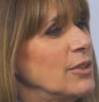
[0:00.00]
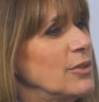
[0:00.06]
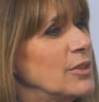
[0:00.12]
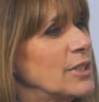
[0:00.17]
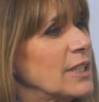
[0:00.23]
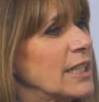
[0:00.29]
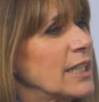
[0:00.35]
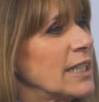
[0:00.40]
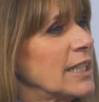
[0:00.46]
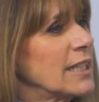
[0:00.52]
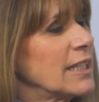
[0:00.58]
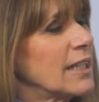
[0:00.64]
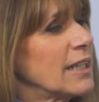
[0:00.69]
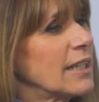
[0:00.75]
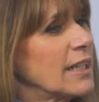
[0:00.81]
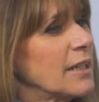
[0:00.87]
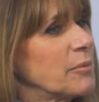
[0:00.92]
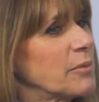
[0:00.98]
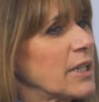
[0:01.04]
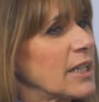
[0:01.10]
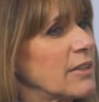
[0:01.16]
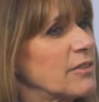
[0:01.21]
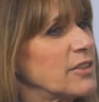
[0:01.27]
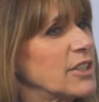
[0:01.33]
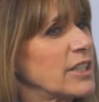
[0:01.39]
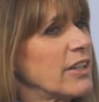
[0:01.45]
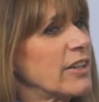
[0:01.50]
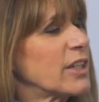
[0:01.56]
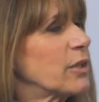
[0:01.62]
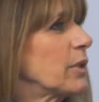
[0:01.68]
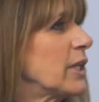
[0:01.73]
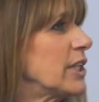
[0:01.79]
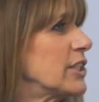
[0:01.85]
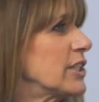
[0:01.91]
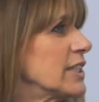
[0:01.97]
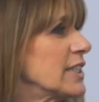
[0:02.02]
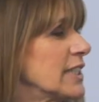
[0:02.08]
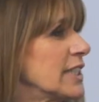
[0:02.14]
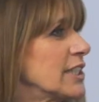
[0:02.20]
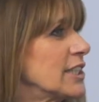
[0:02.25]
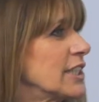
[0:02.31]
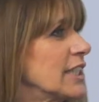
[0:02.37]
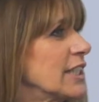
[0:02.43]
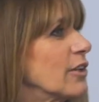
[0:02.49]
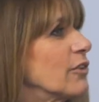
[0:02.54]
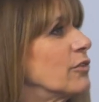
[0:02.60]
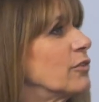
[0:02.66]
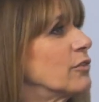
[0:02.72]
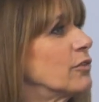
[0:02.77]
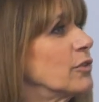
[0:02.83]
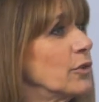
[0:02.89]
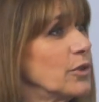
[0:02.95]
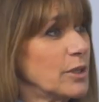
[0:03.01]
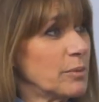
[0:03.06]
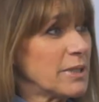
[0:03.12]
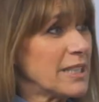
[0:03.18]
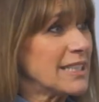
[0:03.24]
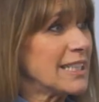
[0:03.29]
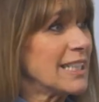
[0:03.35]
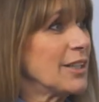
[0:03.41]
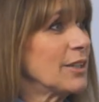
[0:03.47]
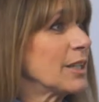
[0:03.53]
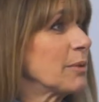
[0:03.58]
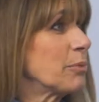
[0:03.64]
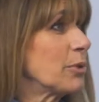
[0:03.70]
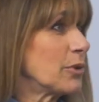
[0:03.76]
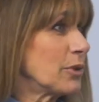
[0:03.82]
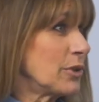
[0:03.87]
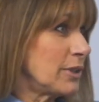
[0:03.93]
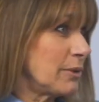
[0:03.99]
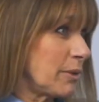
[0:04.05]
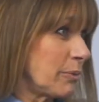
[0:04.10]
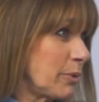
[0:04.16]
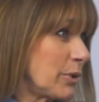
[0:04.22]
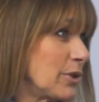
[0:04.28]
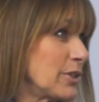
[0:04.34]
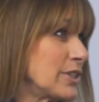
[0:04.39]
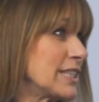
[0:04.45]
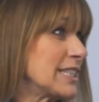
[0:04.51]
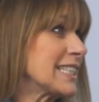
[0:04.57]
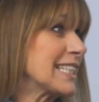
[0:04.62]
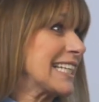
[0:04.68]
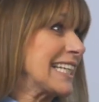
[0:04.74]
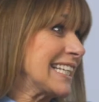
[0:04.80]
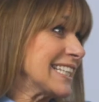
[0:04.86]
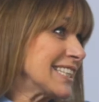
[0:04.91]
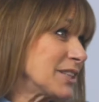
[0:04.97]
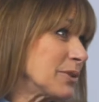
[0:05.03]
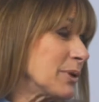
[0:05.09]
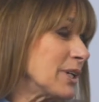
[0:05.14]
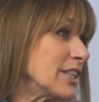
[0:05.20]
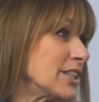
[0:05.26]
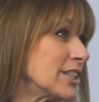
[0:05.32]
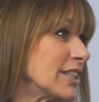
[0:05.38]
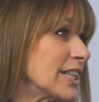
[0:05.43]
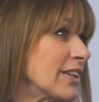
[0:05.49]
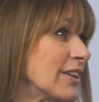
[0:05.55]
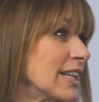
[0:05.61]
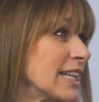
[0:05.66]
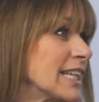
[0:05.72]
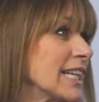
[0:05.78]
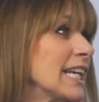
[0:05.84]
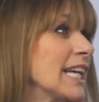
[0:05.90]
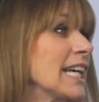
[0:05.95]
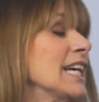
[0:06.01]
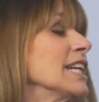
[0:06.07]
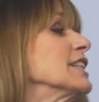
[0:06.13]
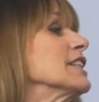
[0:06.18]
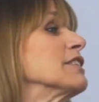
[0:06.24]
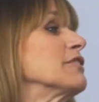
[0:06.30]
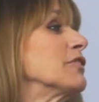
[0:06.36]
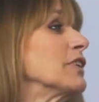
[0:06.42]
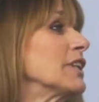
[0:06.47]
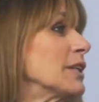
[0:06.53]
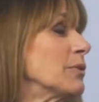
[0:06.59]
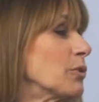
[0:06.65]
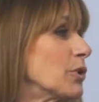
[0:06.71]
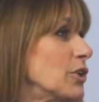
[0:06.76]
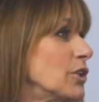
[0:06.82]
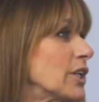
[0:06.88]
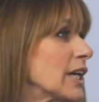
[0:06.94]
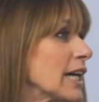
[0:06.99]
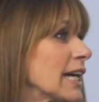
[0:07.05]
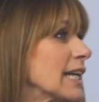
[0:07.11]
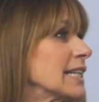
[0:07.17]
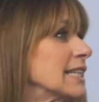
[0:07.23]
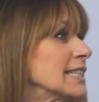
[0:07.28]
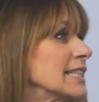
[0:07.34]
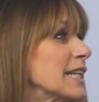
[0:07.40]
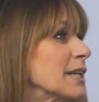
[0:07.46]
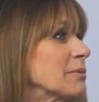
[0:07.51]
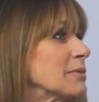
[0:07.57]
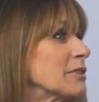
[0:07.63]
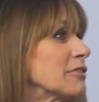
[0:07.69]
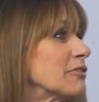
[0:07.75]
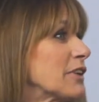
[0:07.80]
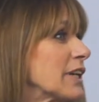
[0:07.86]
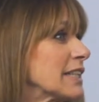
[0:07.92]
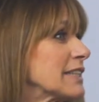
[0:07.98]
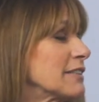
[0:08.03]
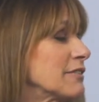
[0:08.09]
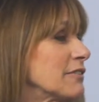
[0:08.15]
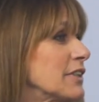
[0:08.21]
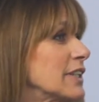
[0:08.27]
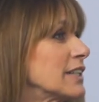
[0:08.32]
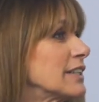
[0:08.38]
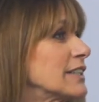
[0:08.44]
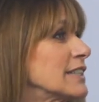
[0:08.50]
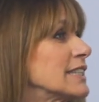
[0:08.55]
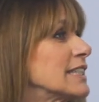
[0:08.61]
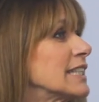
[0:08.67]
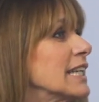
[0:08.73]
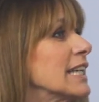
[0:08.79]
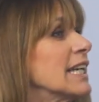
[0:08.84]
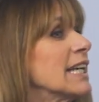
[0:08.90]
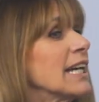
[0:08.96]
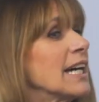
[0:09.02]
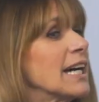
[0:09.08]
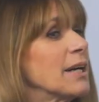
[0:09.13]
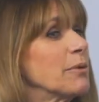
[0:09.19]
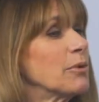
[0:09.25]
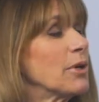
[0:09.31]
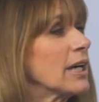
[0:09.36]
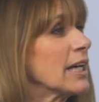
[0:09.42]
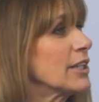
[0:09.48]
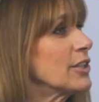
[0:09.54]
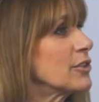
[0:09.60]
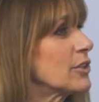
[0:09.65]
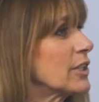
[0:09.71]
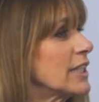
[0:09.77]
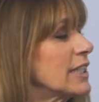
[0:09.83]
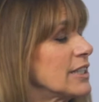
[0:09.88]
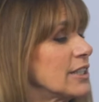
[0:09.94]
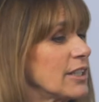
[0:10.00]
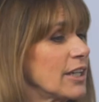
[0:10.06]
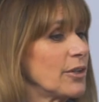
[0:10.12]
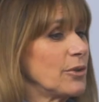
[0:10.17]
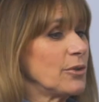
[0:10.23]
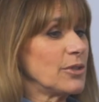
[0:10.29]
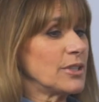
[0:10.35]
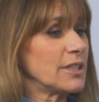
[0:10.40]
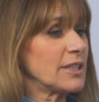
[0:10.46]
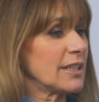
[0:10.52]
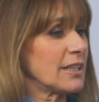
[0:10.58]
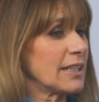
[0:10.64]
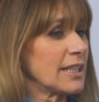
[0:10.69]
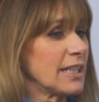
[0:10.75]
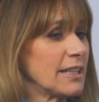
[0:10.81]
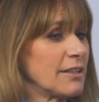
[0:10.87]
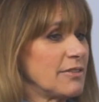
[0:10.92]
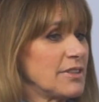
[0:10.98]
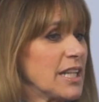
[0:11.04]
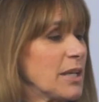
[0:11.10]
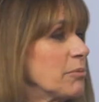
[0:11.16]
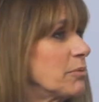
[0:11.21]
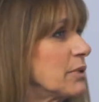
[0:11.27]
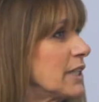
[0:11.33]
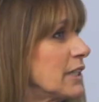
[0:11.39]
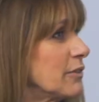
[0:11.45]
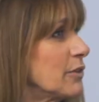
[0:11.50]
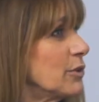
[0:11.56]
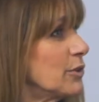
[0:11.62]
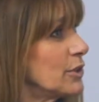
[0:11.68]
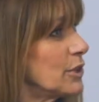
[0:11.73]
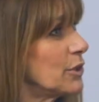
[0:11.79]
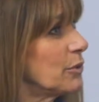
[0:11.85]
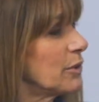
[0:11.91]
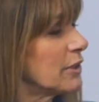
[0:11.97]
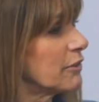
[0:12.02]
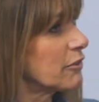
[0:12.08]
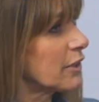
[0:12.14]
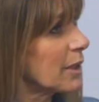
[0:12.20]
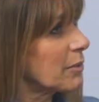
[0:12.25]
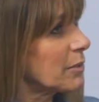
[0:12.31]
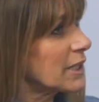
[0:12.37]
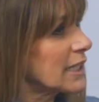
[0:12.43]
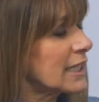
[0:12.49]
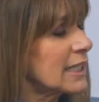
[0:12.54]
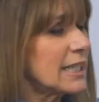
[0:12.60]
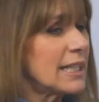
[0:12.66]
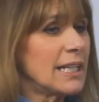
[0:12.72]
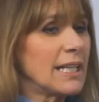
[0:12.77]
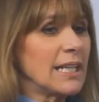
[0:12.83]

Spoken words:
using kind of generic questions initially, and I'll phone them and say, look, apologies that it is quite generic. Just fill in what you can in terms of facts and figures. I will handwrite out a kind of template of who's who in the family.